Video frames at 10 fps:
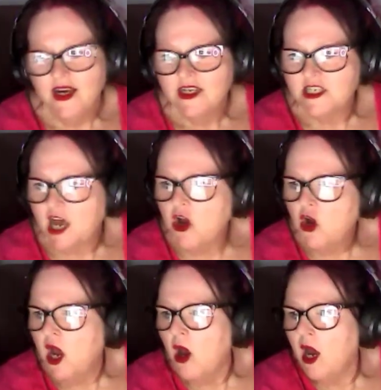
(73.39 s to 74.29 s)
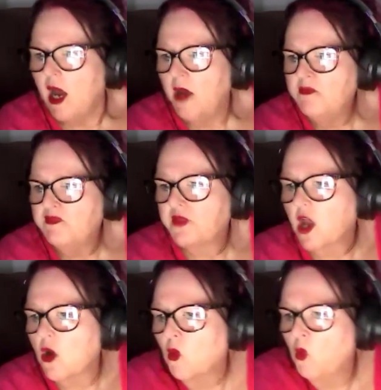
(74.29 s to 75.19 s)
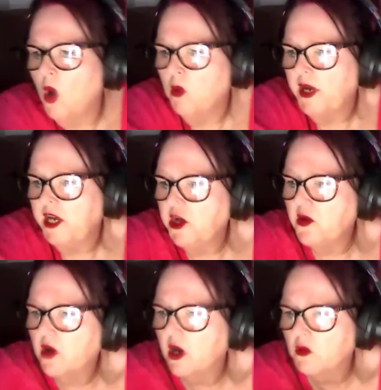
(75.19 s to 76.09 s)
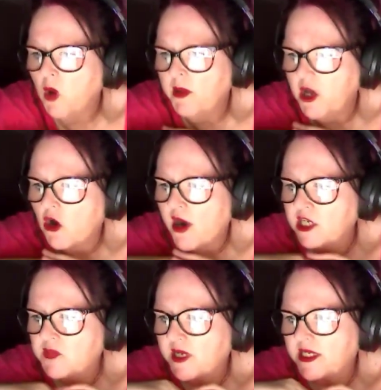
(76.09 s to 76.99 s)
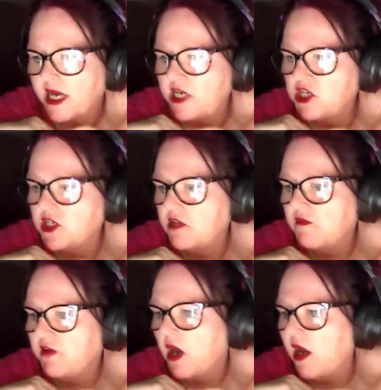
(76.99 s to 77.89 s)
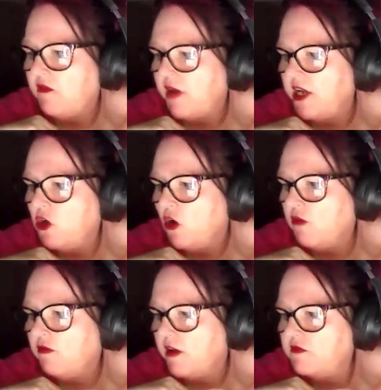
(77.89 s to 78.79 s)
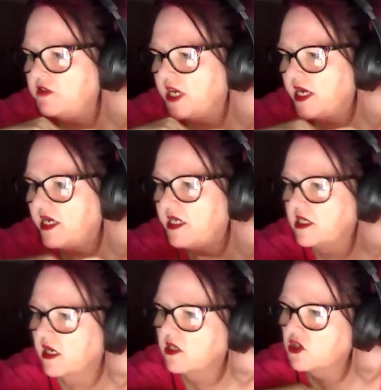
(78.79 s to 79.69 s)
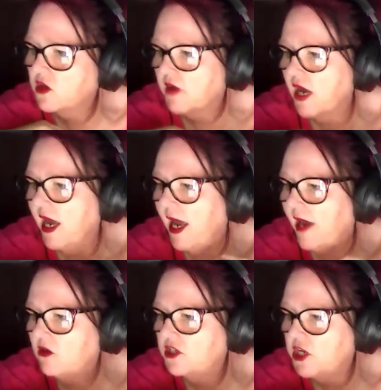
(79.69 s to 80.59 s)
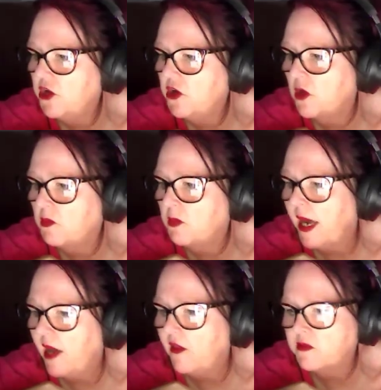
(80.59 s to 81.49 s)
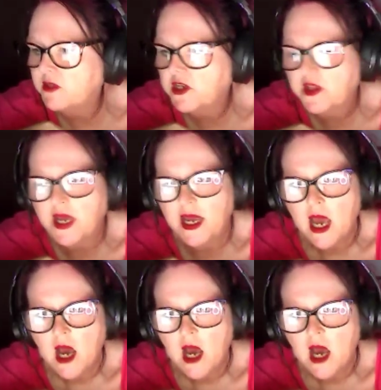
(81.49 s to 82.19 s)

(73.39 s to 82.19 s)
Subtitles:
So, um, what were your expectations of life in your 50s, and sort of like how do you compare them to the